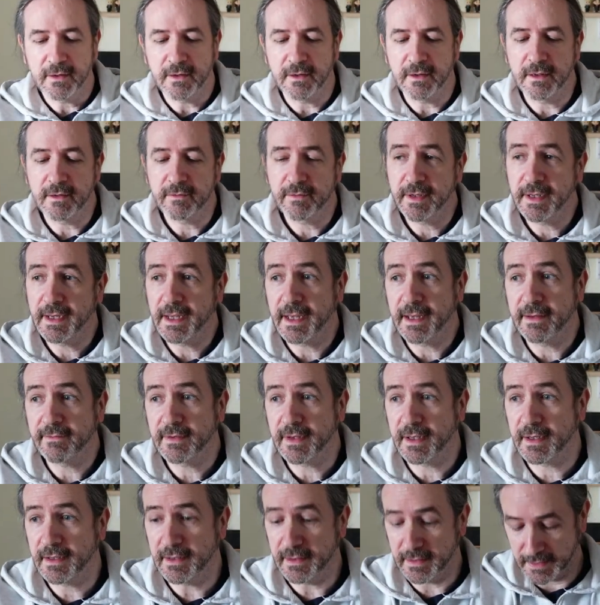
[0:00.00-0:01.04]
Already have
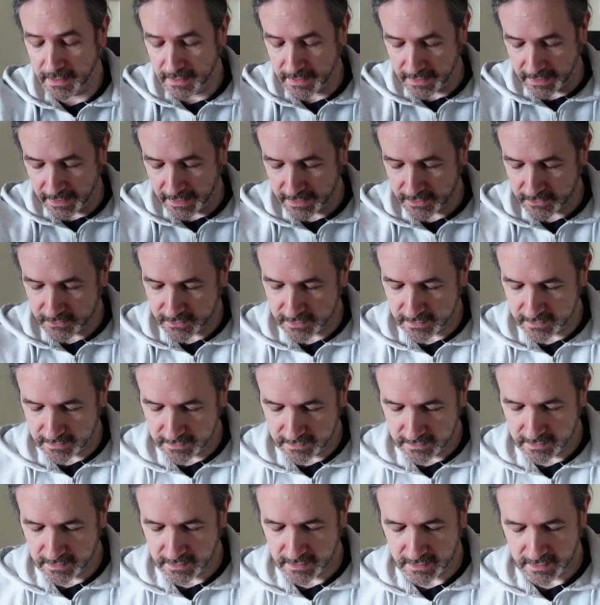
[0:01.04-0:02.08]
that in the collection.
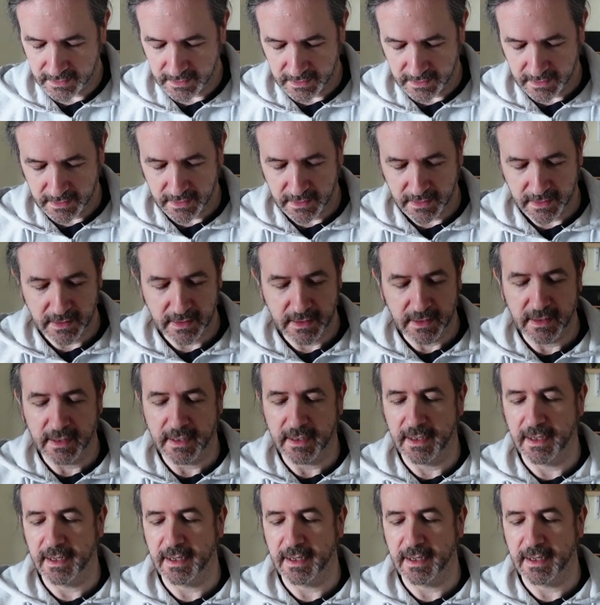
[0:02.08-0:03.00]
I